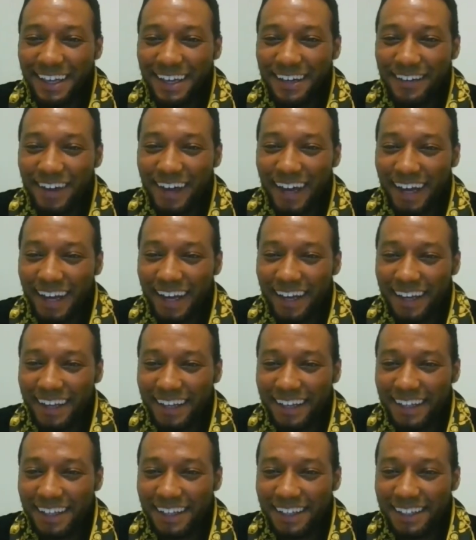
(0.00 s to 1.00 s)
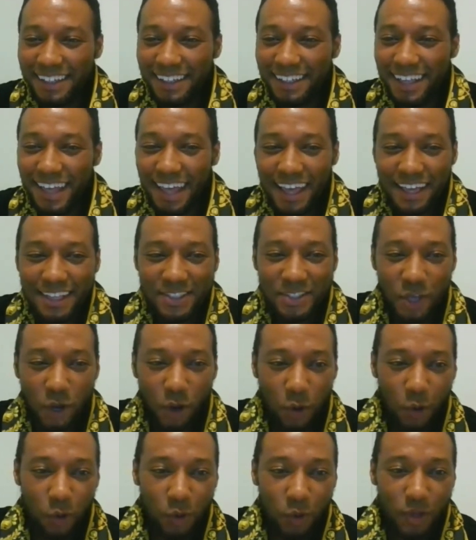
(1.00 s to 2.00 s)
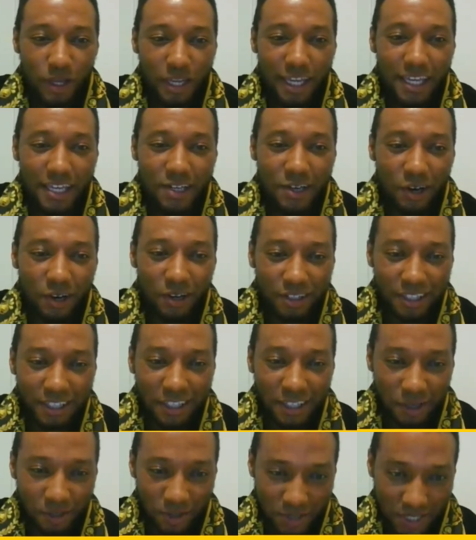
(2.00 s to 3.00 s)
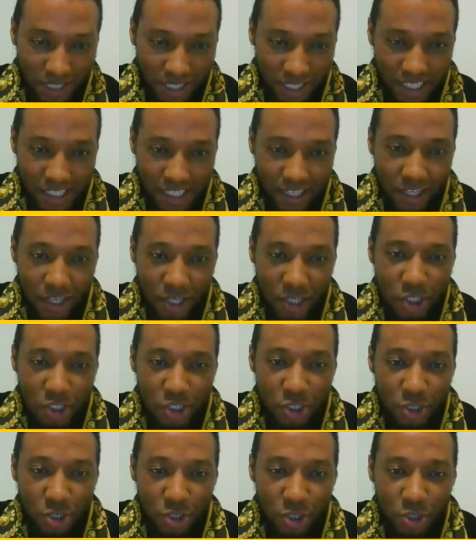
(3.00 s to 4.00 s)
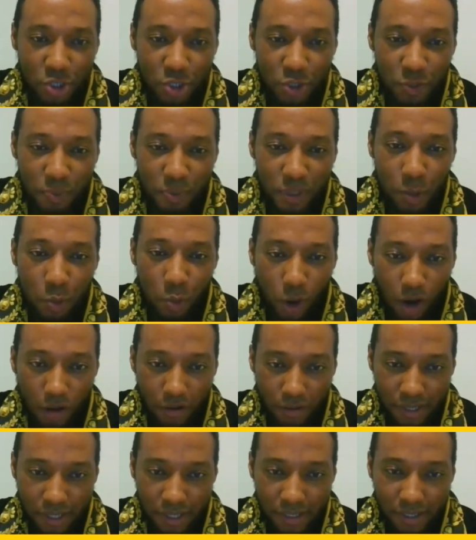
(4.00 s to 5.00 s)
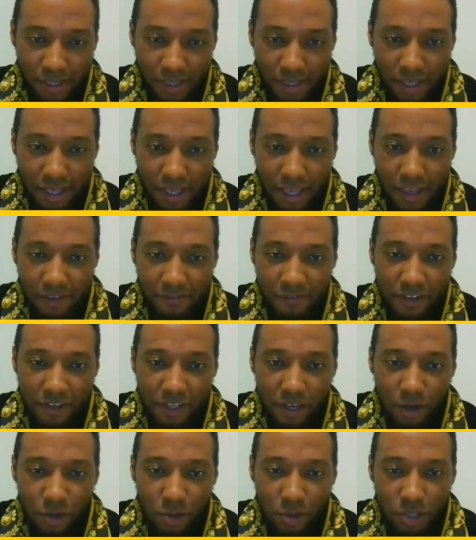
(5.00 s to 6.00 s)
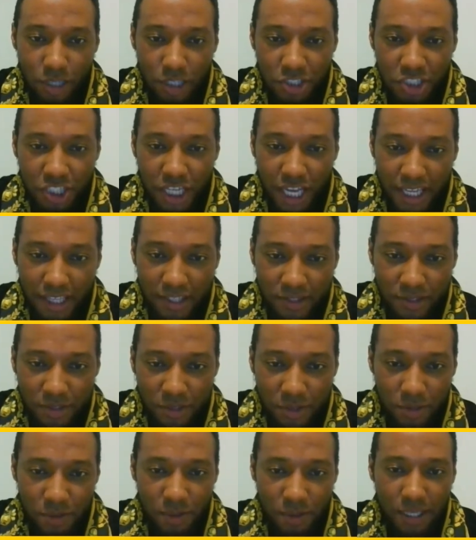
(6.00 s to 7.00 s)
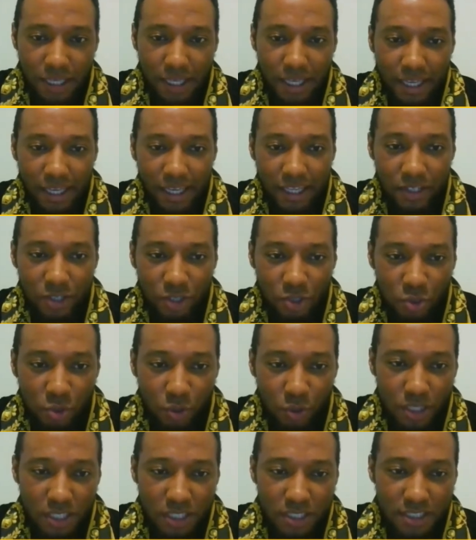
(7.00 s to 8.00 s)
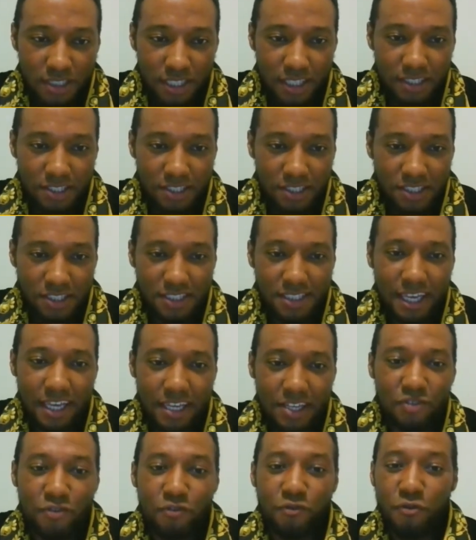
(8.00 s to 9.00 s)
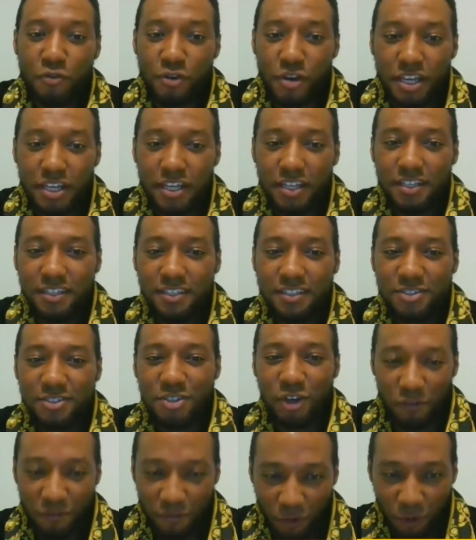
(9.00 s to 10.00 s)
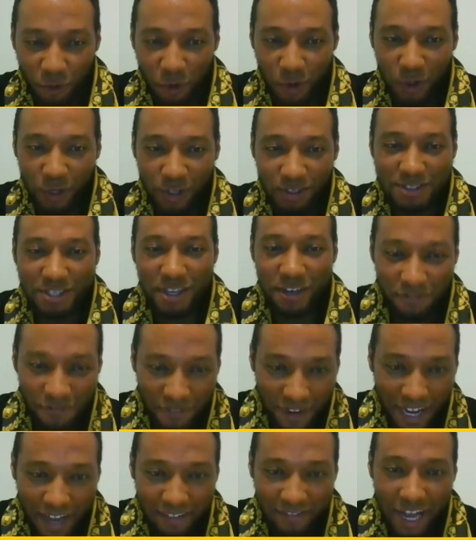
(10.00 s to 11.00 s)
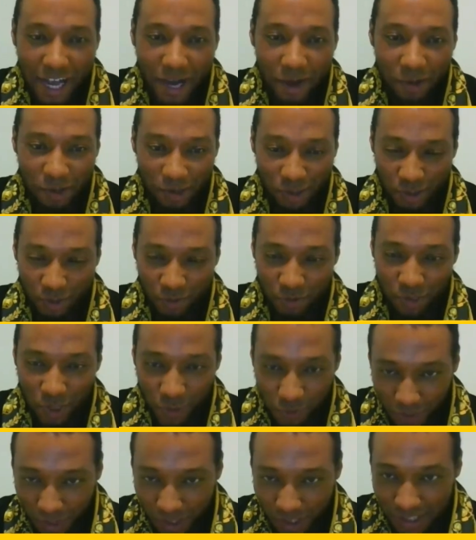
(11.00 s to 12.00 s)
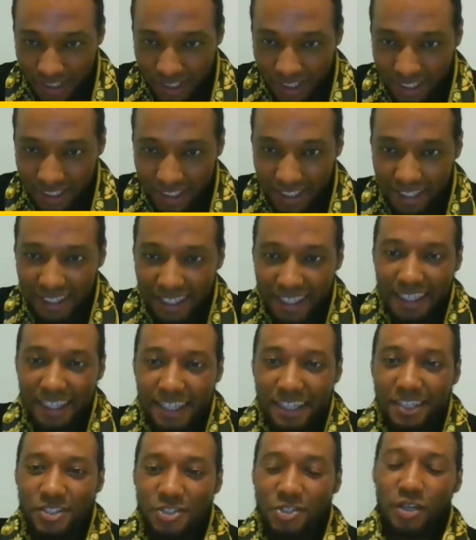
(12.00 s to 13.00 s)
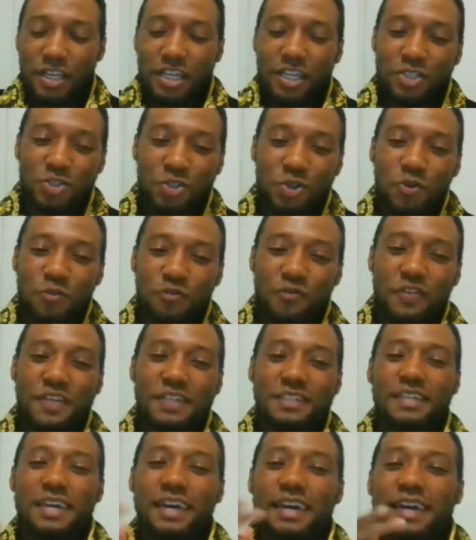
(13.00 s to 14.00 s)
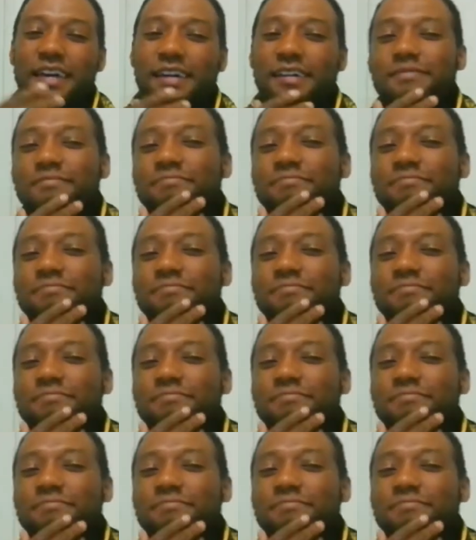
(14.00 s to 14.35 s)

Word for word: right. So, Incognito said, should you be worried if a girl you're chatting to in the talking stages takes three to four to five hours to respond? So there's two things here.